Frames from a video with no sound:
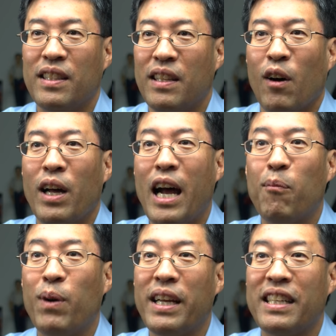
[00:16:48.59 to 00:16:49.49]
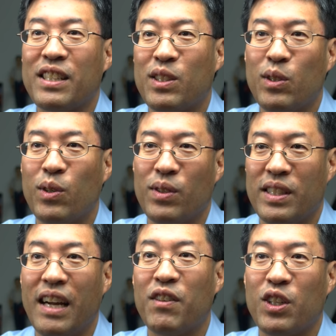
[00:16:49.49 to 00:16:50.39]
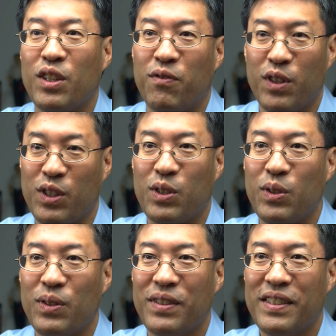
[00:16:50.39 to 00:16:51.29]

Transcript: you know, an outbreak in a school is never good for the school.